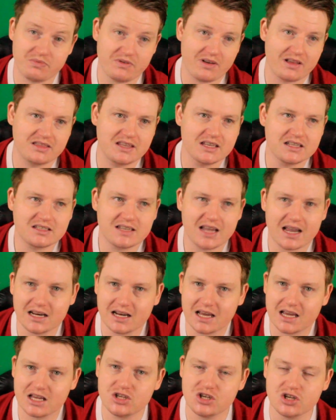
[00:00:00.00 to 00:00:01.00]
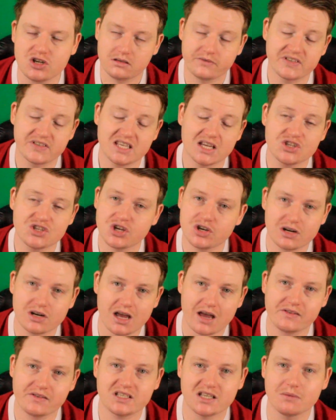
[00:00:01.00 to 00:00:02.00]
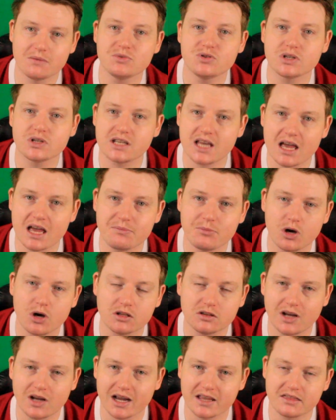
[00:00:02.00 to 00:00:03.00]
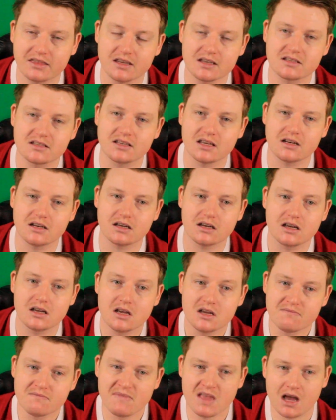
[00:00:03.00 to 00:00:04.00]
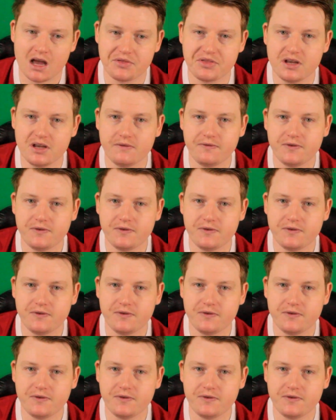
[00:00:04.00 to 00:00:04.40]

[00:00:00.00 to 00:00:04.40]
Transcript: at this day and age, you've essentially got to have some sort of game mode like this. And I think